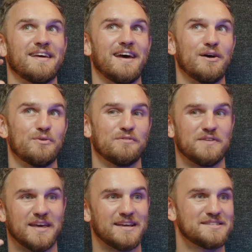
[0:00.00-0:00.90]
out of
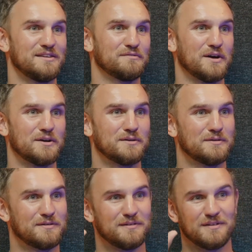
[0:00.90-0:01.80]
the gigs that you've done,
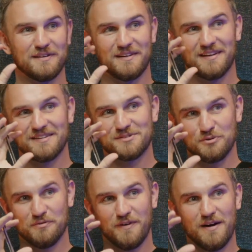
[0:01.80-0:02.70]

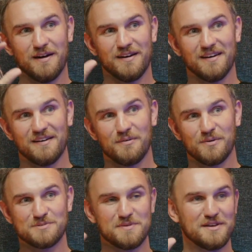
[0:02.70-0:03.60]
So far,
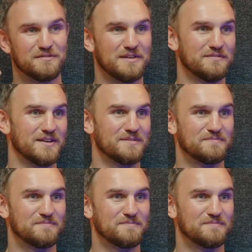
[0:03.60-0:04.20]
what's been your favourite?